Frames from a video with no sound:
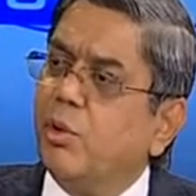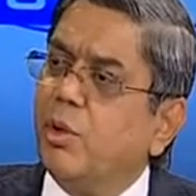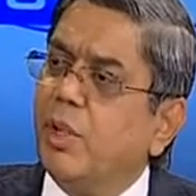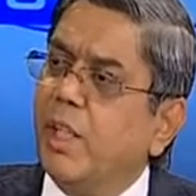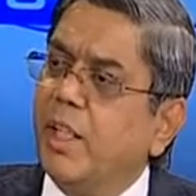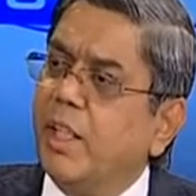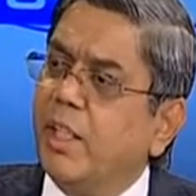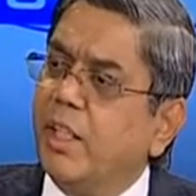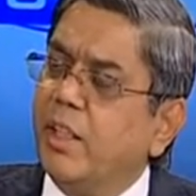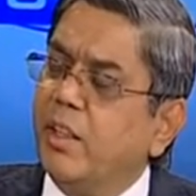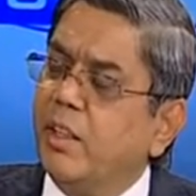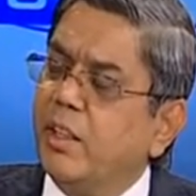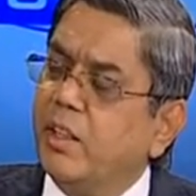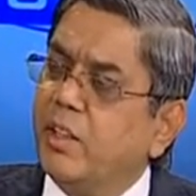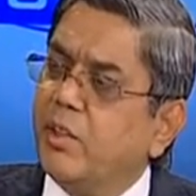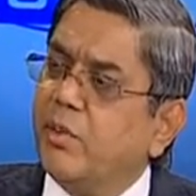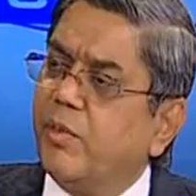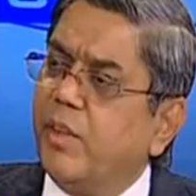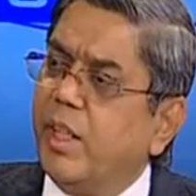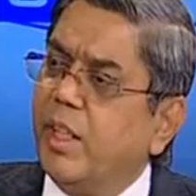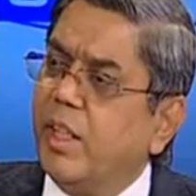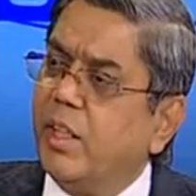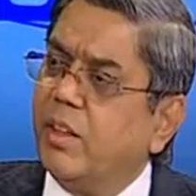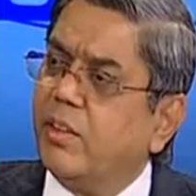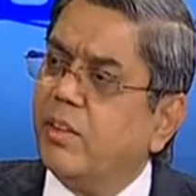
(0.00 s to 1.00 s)
to take in this
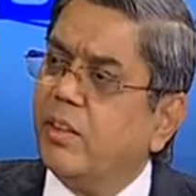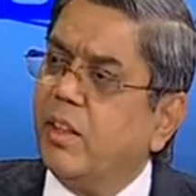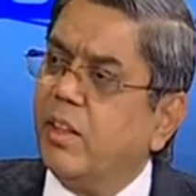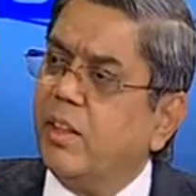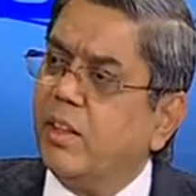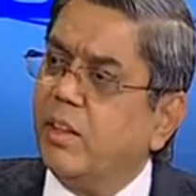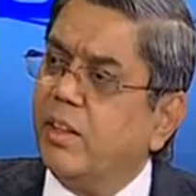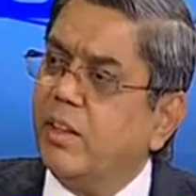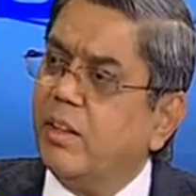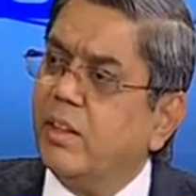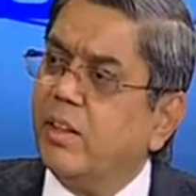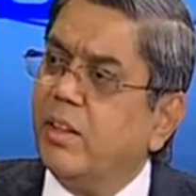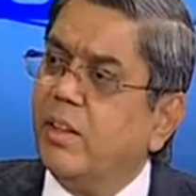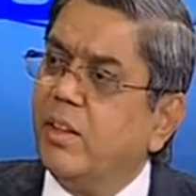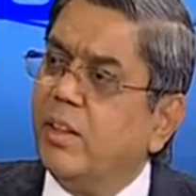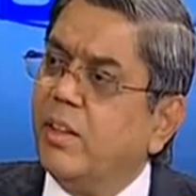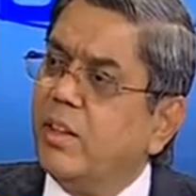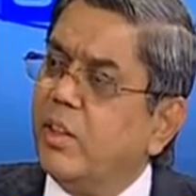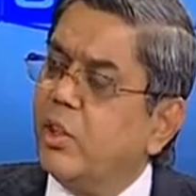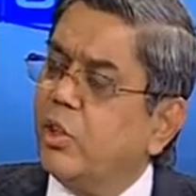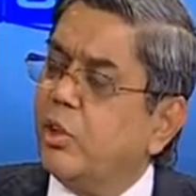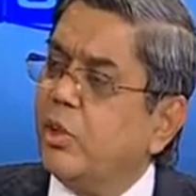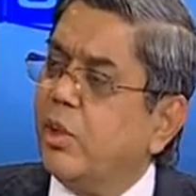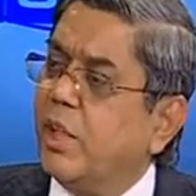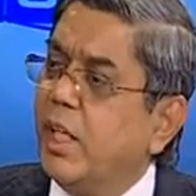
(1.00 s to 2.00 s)
financial year.
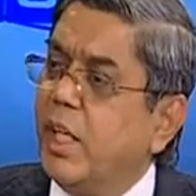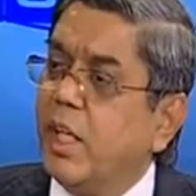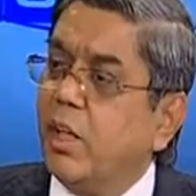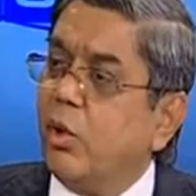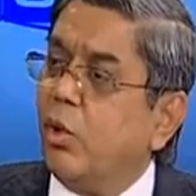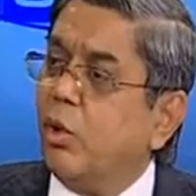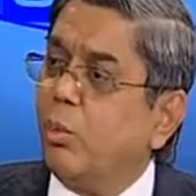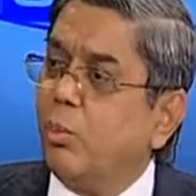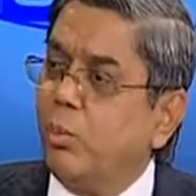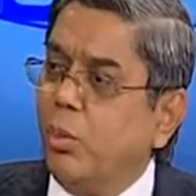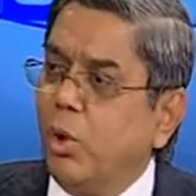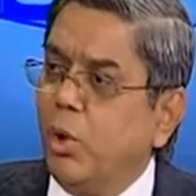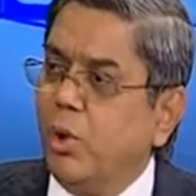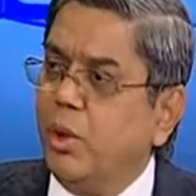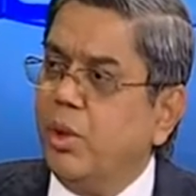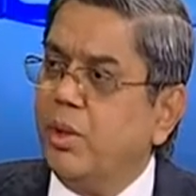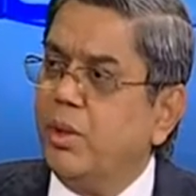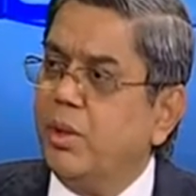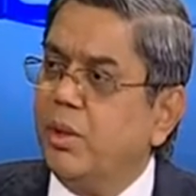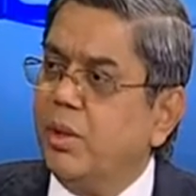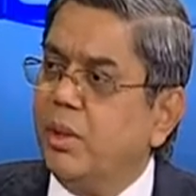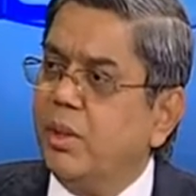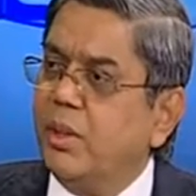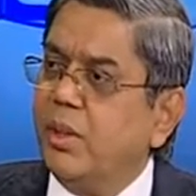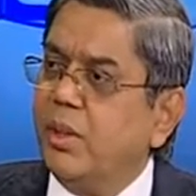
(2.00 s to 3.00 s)
So they are on board.